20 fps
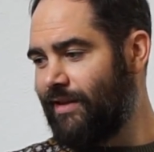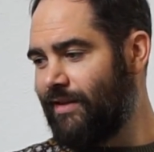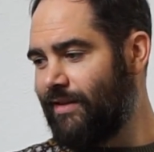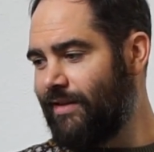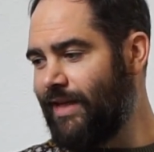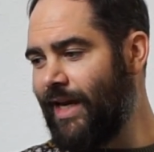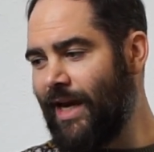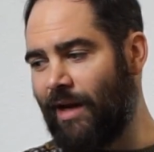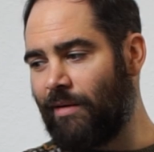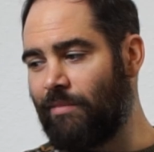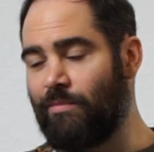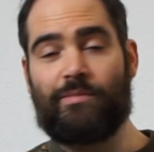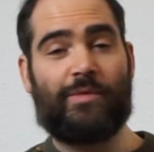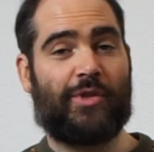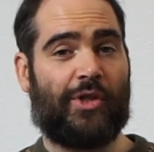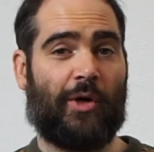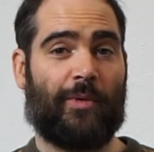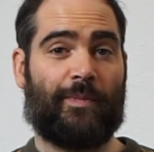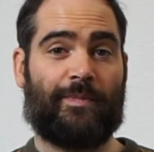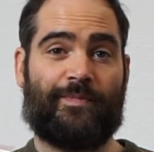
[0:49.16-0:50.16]
Yeah,
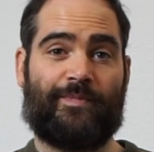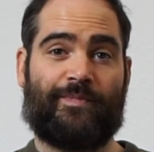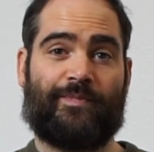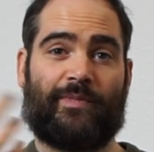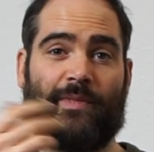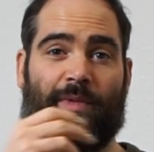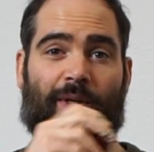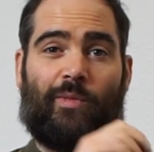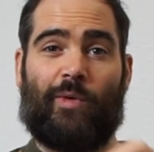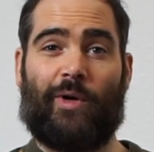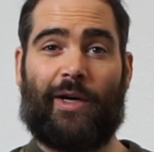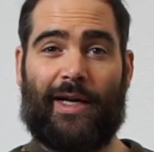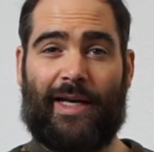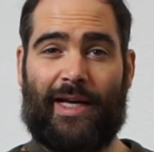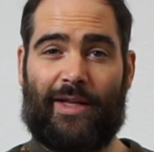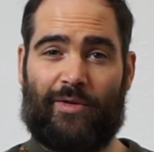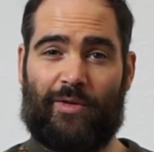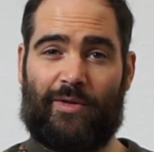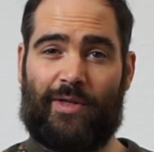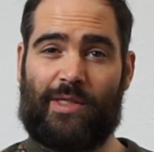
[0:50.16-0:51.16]
so we're going to
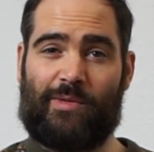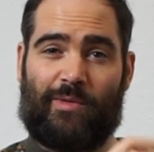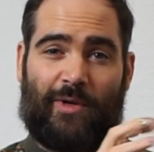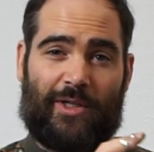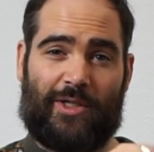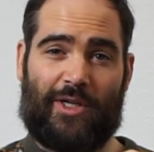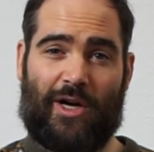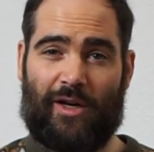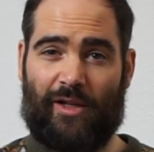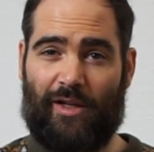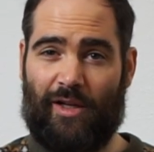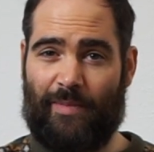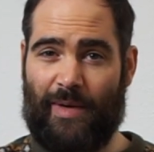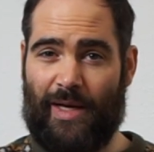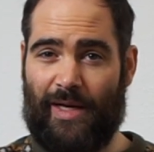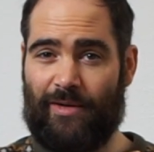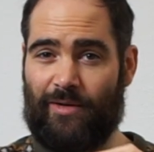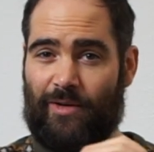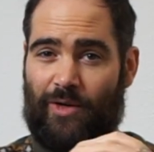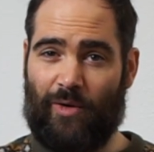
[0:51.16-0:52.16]
get through this. We're going to talk a little
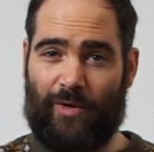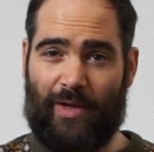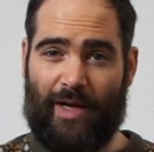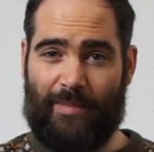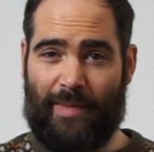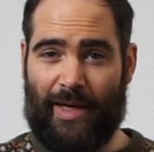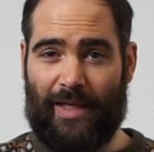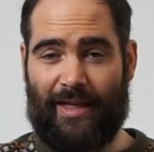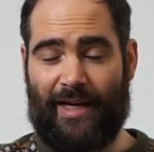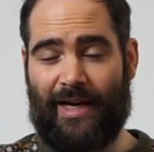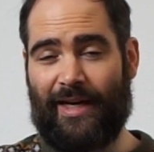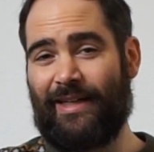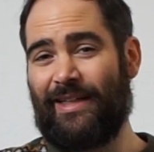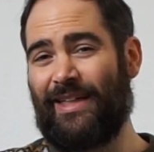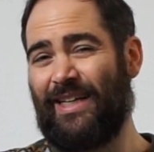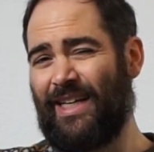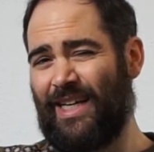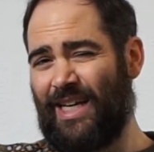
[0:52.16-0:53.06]
bit, go line by line.